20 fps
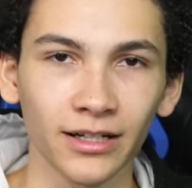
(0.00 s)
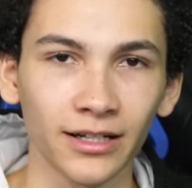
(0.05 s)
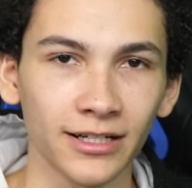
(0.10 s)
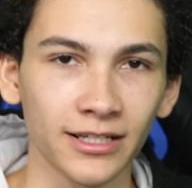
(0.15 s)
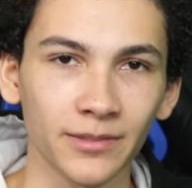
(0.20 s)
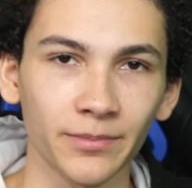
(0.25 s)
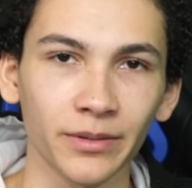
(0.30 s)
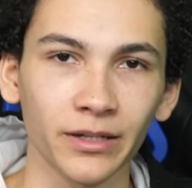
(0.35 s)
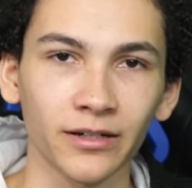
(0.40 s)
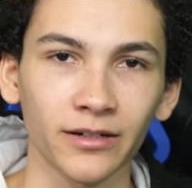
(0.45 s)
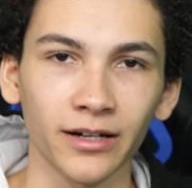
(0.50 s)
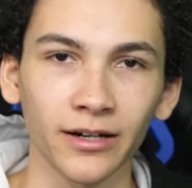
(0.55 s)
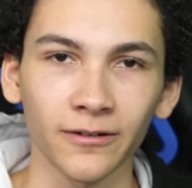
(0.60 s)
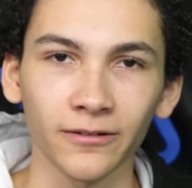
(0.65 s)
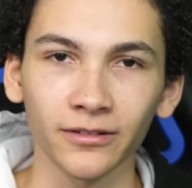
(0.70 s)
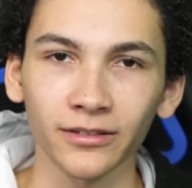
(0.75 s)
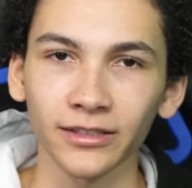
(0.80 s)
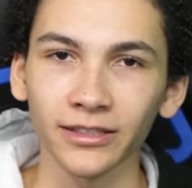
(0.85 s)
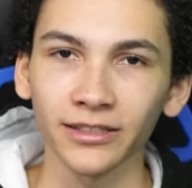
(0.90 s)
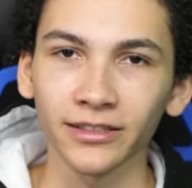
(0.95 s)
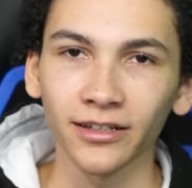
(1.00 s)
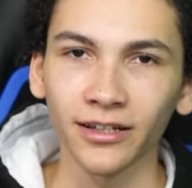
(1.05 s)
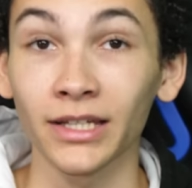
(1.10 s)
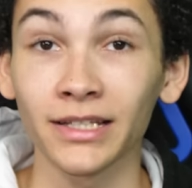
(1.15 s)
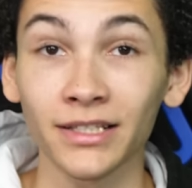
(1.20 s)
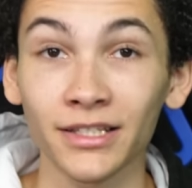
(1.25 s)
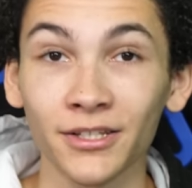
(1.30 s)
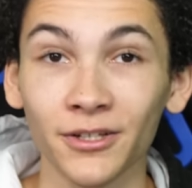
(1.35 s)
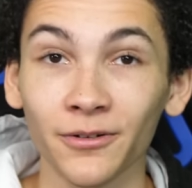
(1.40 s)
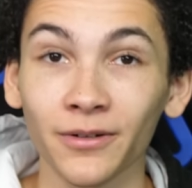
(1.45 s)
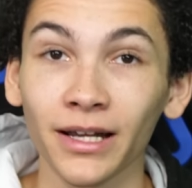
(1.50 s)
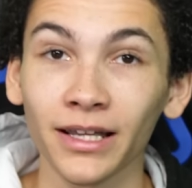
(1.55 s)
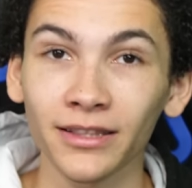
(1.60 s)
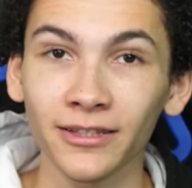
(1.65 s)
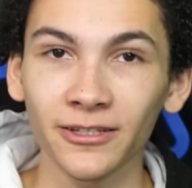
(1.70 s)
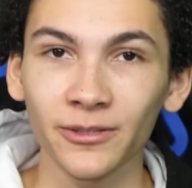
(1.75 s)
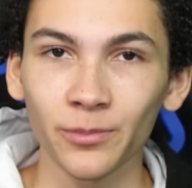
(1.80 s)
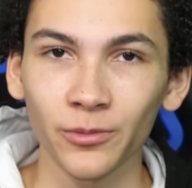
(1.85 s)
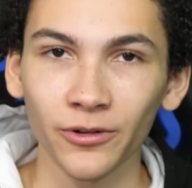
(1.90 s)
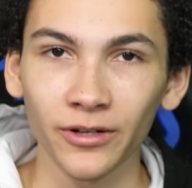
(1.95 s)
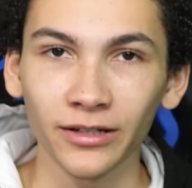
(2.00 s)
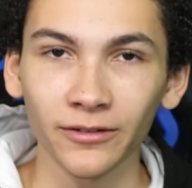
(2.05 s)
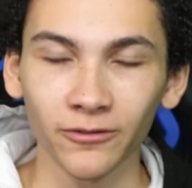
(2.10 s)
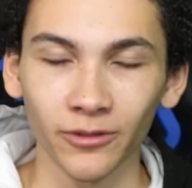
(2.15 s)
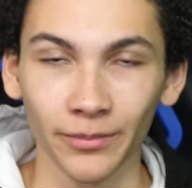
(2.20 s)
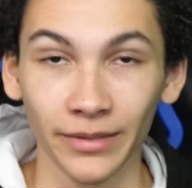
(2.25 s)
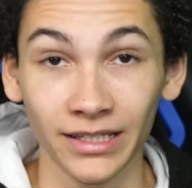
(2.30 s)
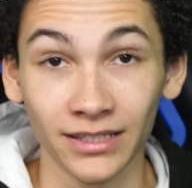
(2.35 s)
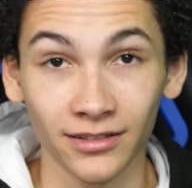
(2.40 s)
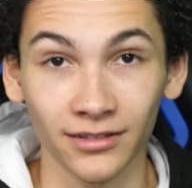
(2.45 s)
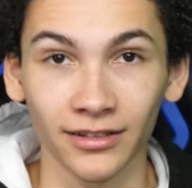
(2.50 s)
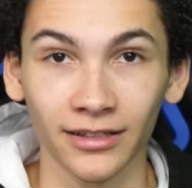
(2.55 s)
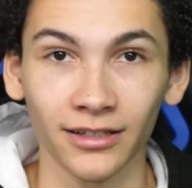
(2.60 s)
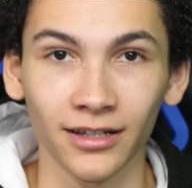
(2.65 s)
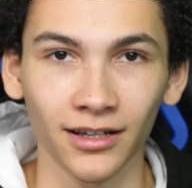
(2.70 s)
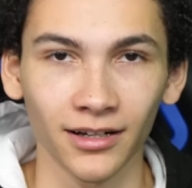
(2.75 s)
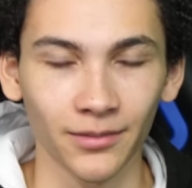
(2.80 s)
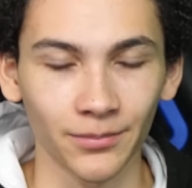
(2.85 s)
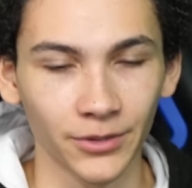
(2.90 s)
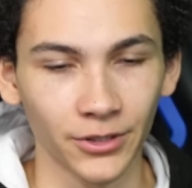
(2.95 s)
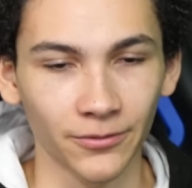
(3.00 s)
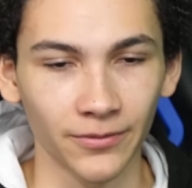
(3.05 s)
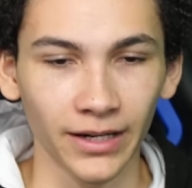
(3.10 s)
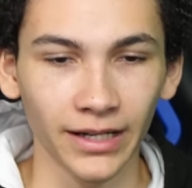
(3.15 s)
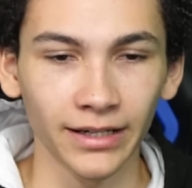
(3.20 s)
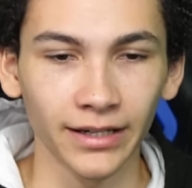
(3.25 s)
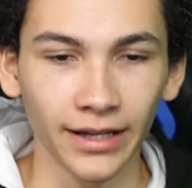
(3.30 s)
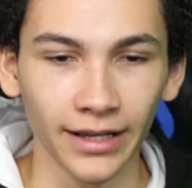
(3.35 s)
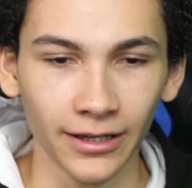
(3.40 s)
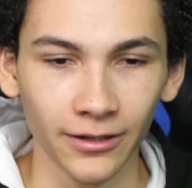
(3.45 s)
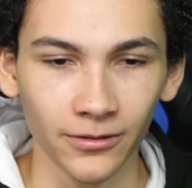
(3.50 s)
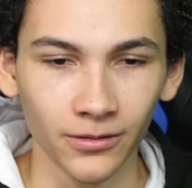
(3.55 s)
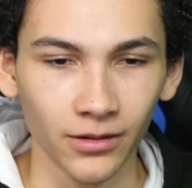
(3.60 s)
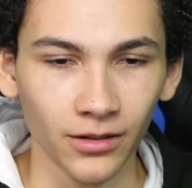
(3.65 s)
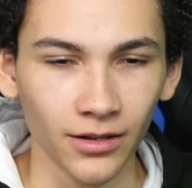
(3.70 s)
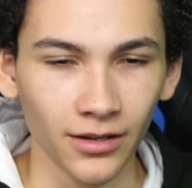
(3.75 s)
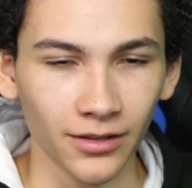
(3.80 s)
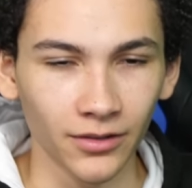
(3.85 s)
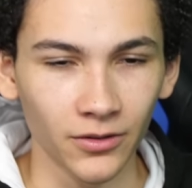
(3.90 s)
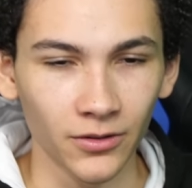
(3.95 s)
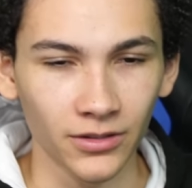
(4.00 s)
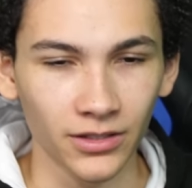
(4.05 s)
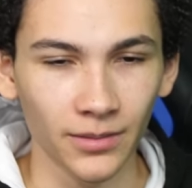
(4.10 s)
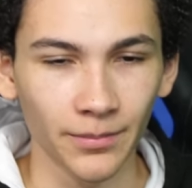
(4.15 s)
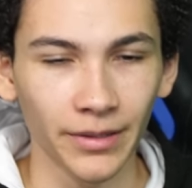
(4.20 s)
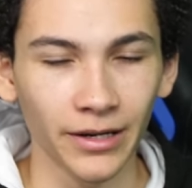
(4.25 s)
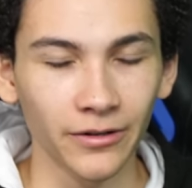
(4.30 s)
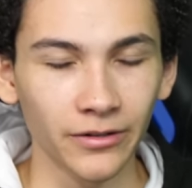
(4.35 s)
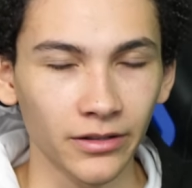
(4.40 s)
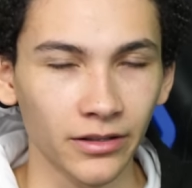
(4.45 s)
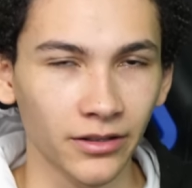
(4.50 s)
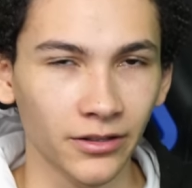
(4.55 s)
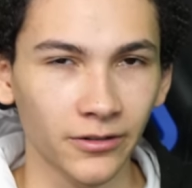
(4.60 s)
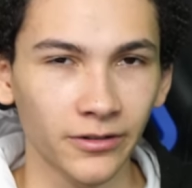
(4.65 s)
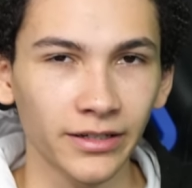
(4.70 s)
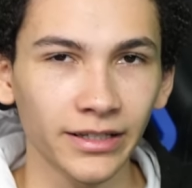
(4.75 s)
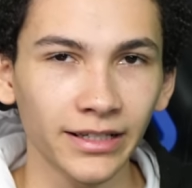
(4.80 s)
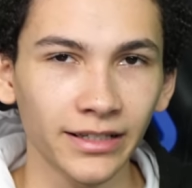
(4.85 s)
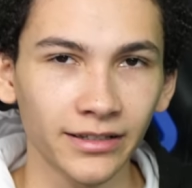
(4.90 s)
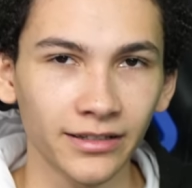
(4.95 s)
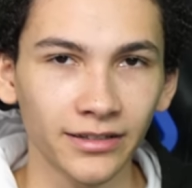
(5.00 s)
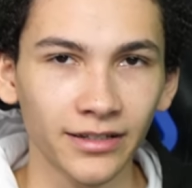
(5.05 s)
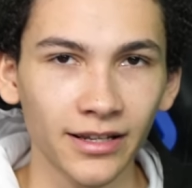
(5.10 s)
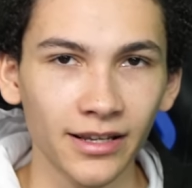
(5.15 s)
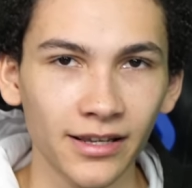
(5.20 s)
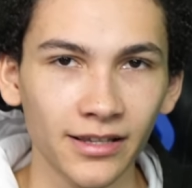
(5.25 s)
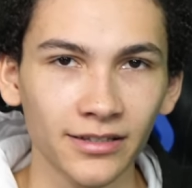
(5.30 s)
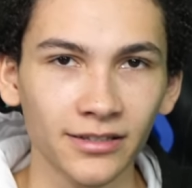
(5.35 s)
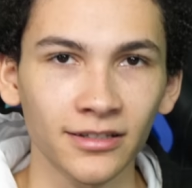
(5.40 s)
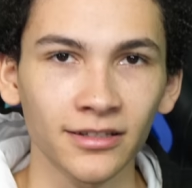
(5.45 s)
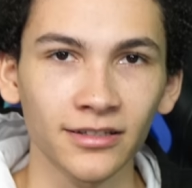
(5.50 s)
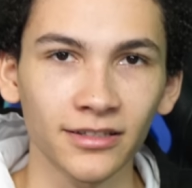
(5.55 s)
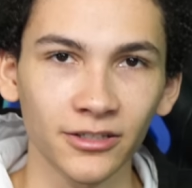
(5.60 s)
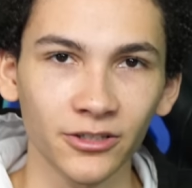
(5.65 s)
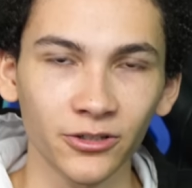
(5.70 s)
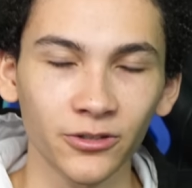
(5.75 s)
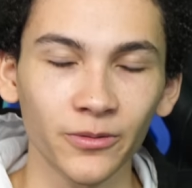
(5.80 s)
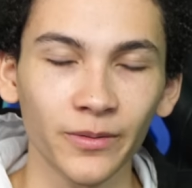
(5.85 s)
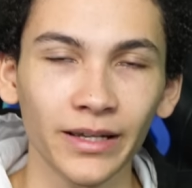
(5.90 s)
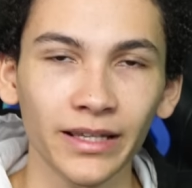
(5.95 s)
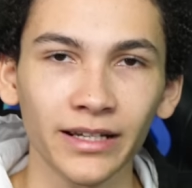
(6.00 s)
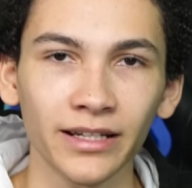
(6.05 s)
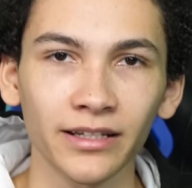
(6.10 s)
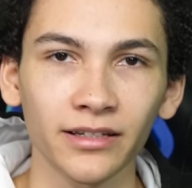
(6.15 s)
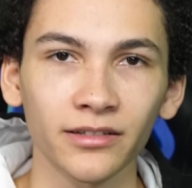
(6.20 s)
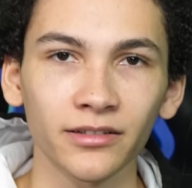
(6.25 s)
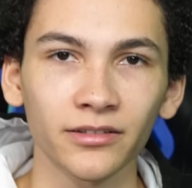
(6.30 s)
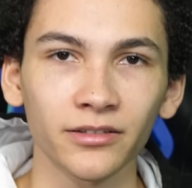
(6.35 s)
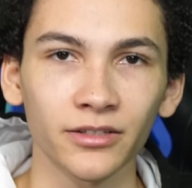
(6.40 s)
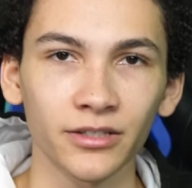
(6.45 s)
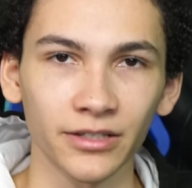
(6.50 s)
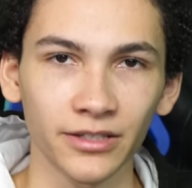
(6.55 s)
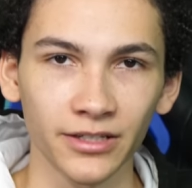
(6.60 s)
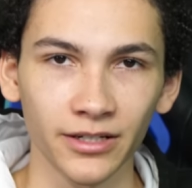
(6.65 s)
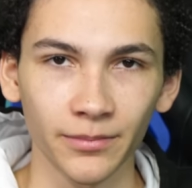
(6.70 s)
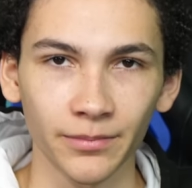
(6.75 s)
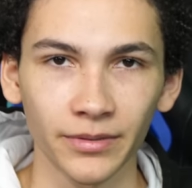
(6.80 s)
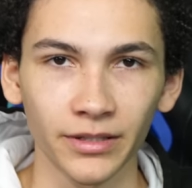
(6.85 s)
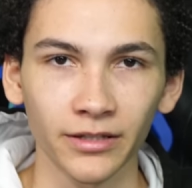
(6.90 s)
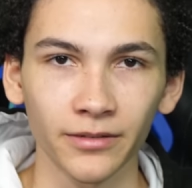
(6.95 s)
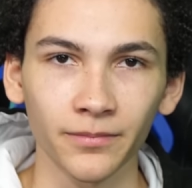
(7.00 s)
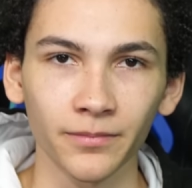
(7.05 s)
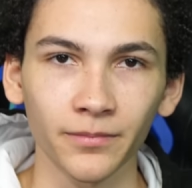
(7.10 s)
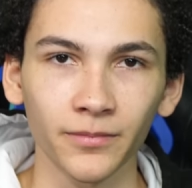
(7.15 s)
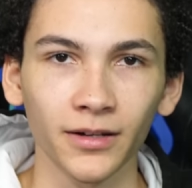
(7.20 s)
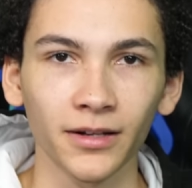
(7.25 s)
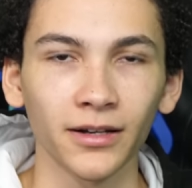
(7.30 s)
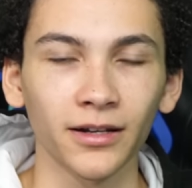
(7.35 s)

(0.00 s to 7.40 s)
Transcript: I just pay her hourly. And so at this point, we're basically caught up to right now. There's about 30 intakes still waiting to ship in.